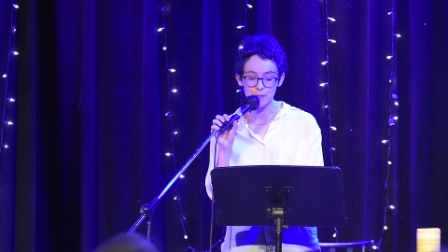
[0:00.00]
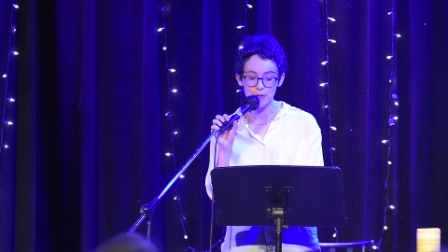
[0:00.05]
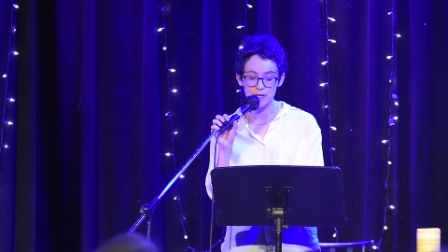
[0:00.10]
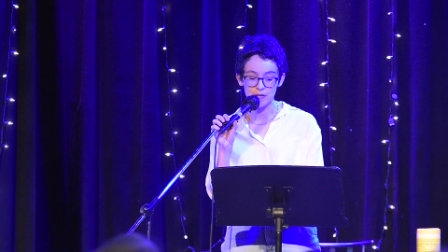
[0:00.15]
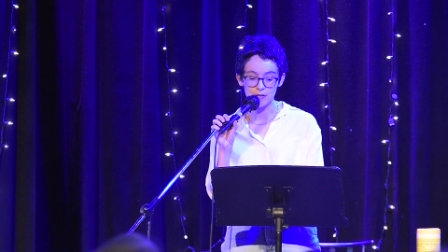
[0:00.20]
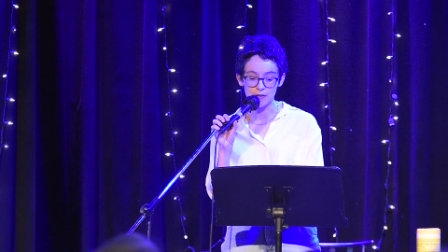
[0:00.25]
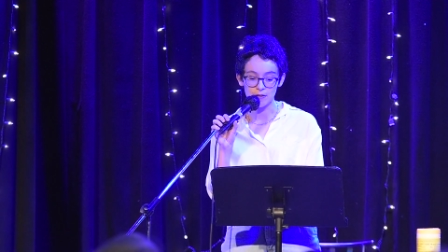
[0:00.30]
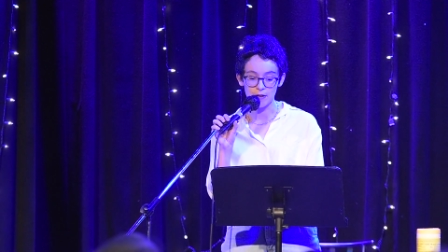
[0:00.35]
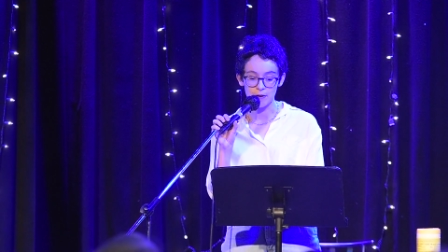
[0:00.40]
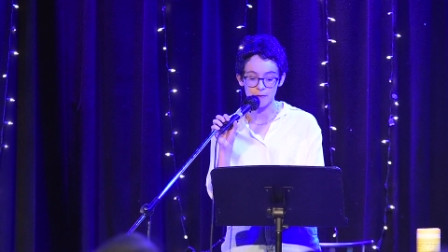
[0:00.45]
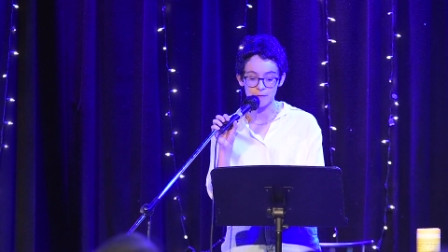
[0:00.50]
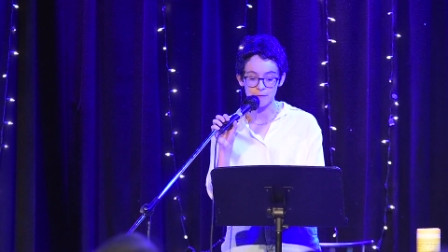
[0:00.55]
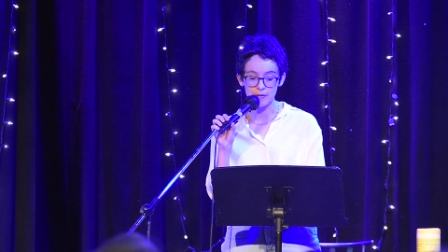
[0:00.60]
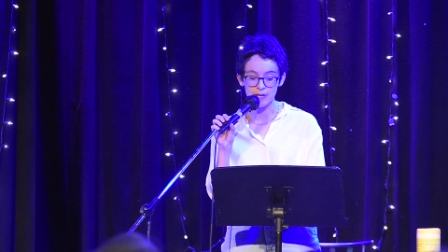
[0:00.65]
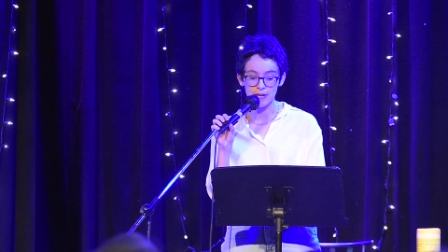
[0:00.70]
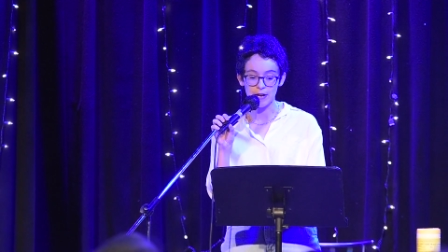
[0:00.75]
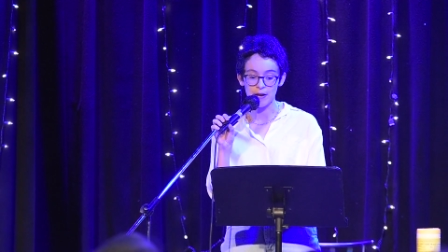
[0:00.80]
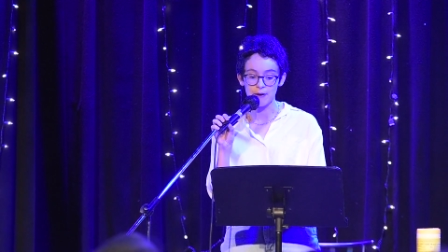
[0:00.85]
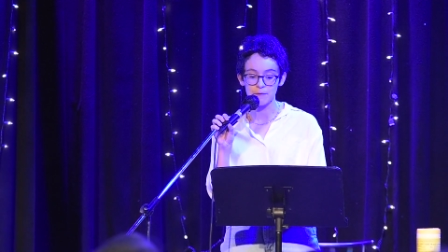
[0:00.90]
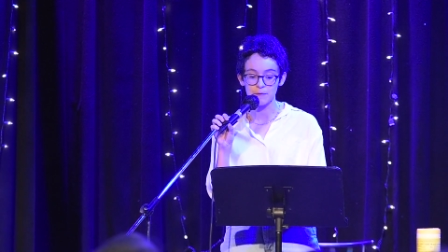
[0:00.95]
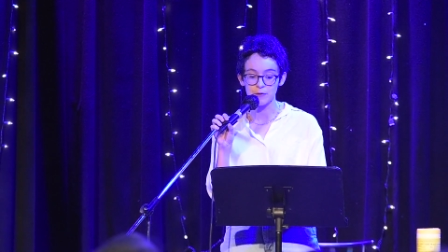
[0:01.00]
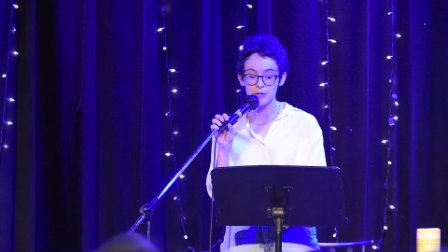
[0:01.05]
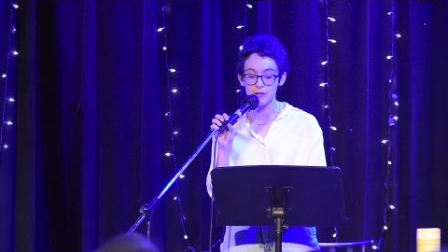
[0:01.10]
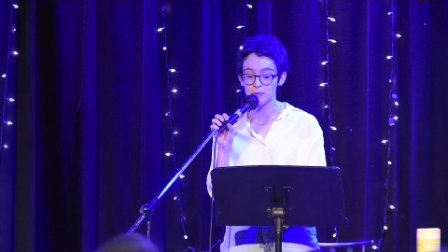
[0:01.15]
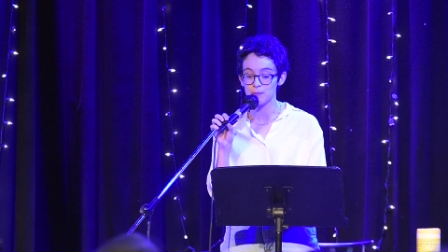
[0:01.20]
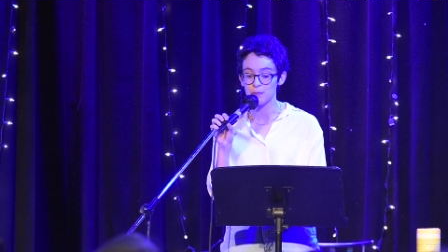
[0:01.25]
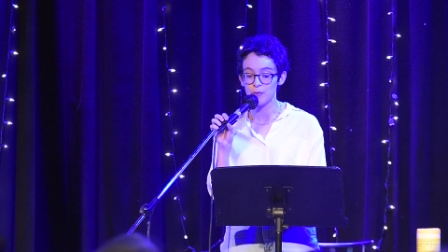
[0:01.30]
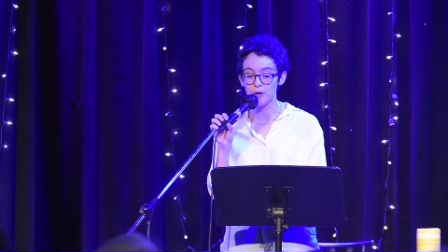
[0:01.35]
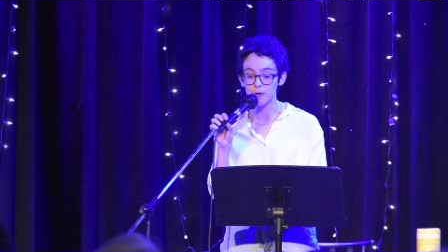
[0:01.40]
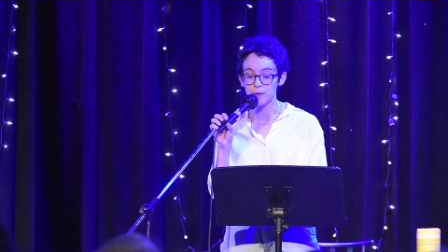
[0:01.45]
be in love and have
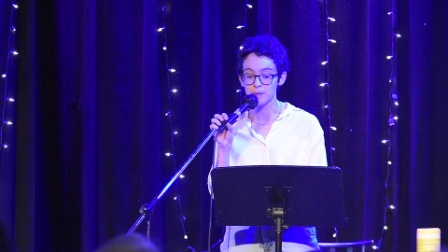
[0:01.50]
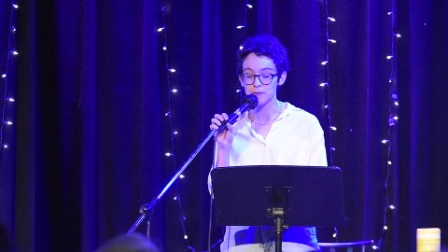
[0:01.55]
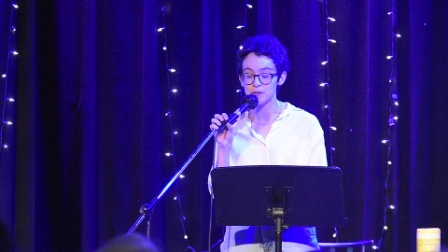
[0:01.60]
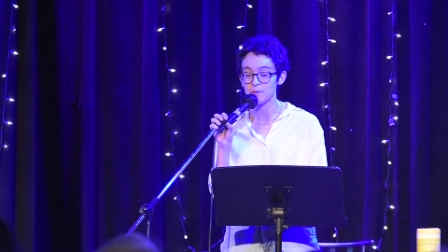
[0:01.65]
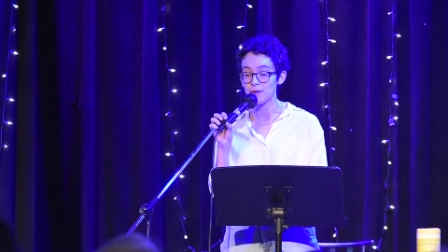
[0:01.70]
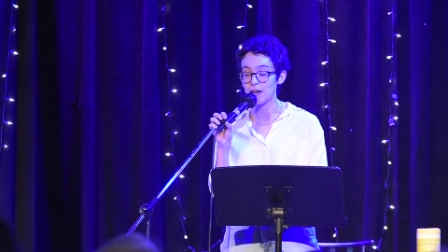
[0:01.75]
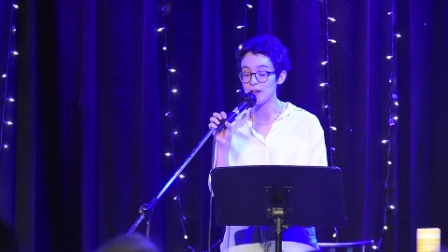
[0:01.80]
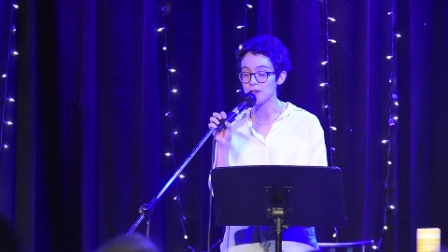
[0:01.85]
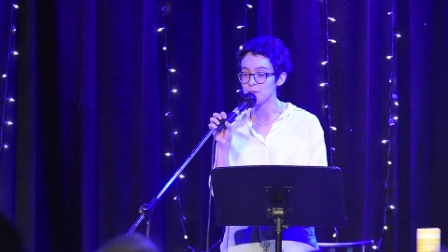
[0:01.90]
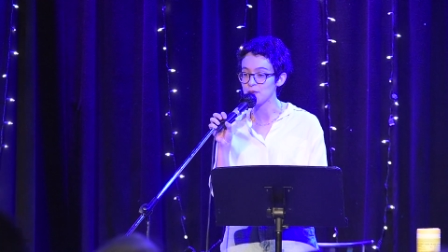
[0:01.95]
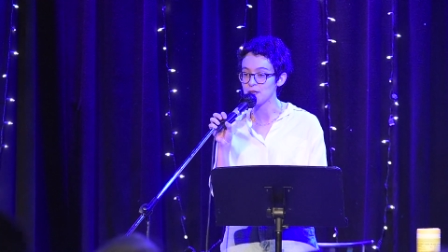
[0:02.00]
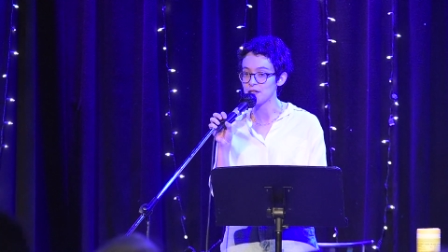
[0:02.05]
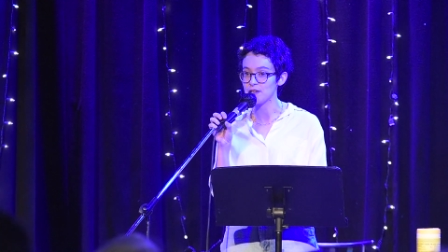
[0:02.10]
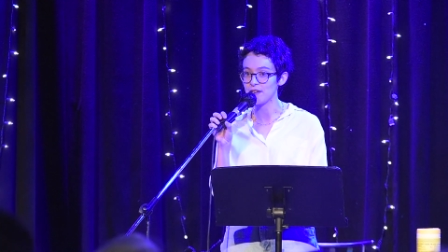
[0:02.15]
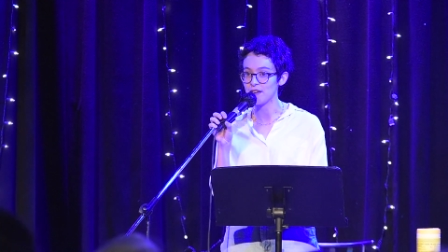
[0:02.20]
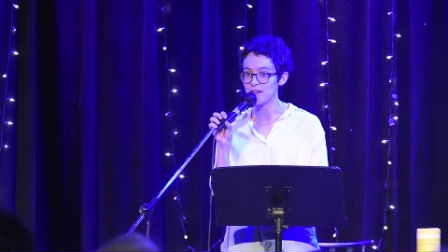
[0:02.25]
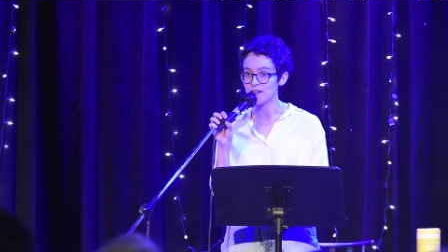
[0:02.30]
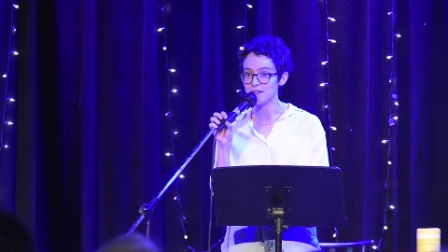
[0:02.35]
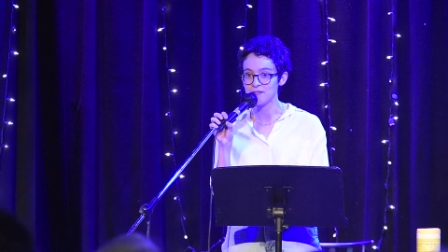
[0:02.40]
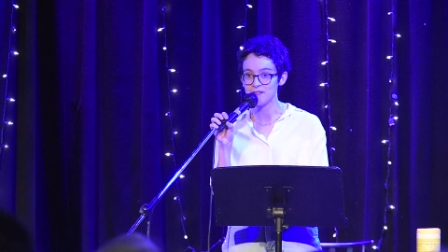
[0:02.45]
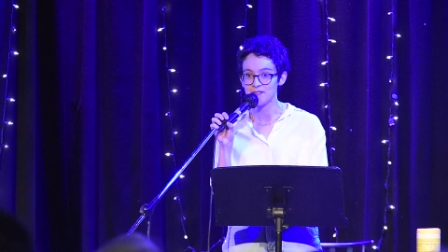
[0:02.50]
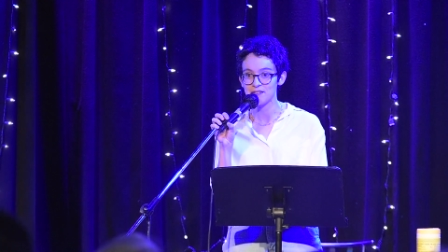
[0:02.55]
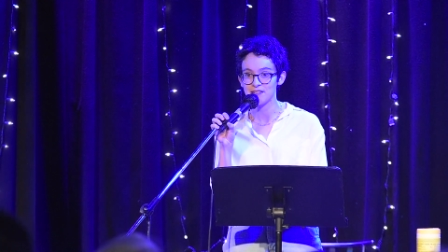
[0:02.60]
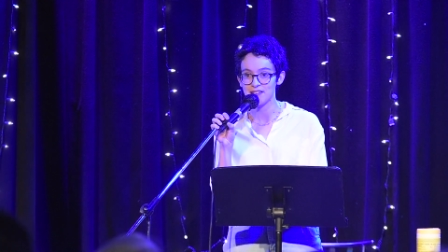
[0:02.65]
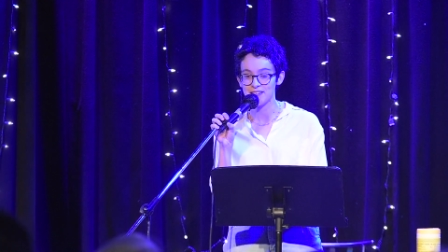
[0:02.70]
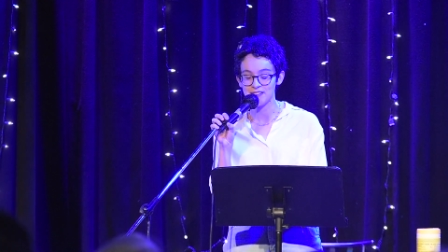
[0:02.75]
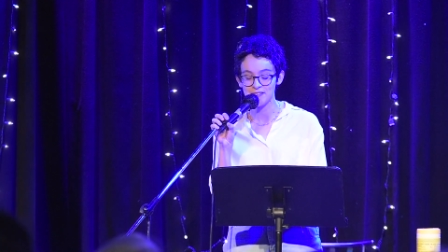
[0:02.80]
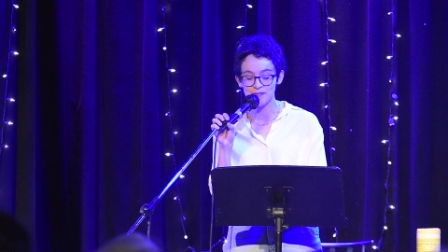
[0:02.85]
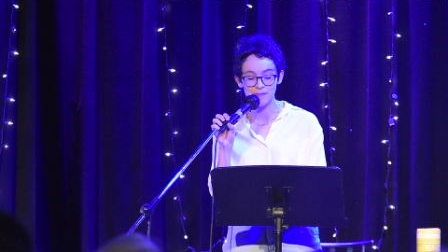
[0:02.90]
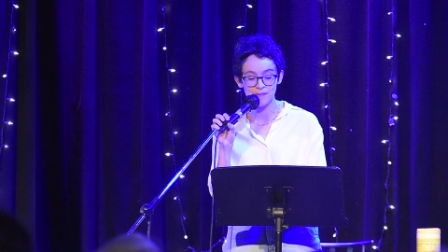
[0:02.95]
these poems find me again
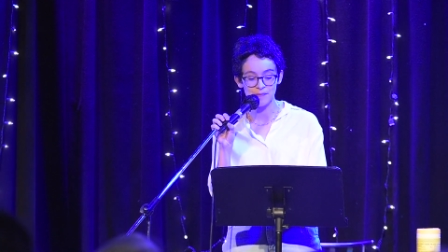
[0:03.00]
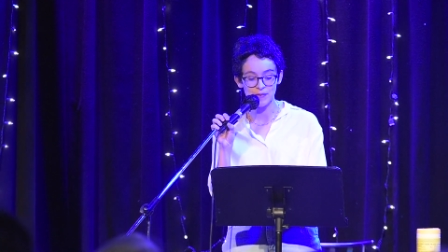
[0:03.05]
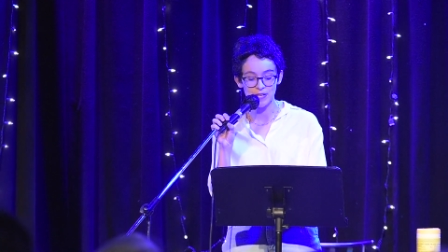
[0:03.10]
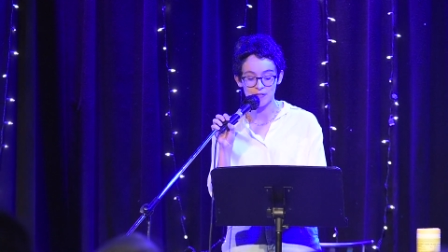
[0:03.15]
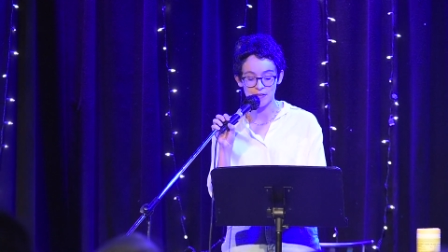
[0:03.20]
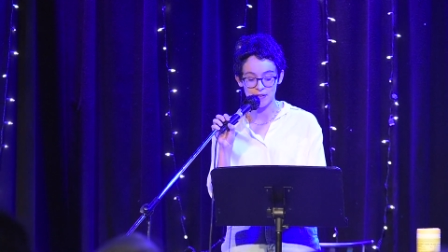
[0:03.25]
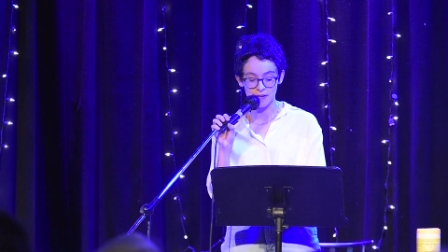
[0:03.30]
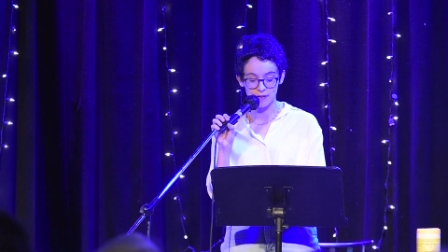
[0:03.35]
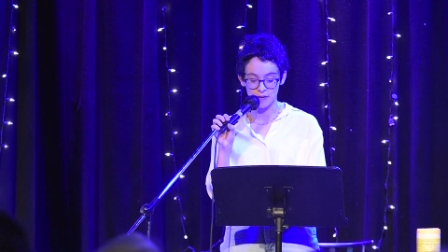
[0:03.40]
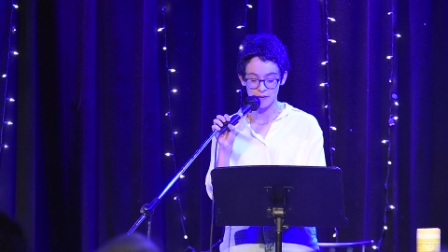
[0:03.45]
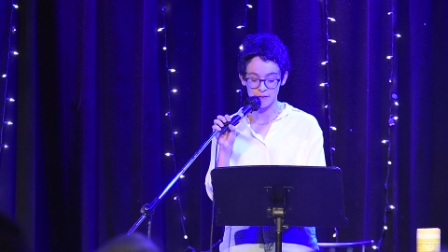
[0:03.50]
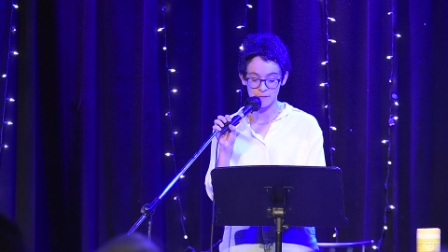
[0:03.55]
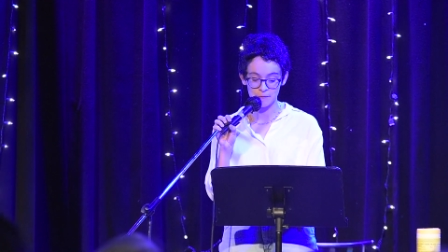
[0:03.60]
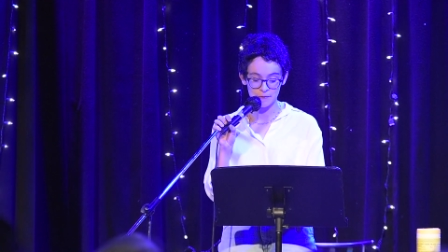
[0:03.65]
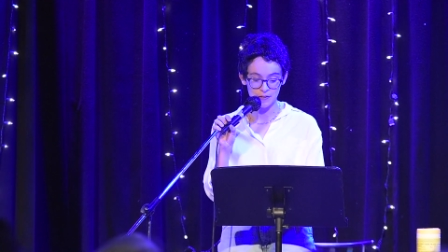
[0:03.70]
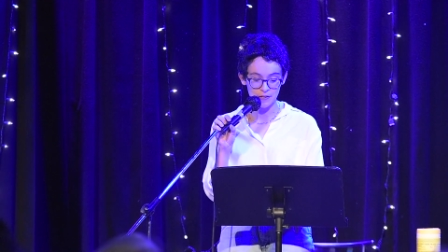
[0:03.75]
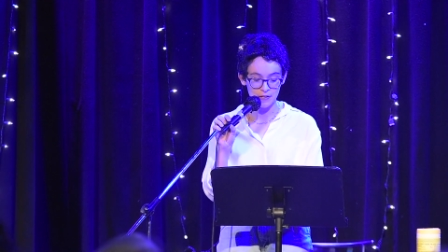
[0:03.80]
um, in that love.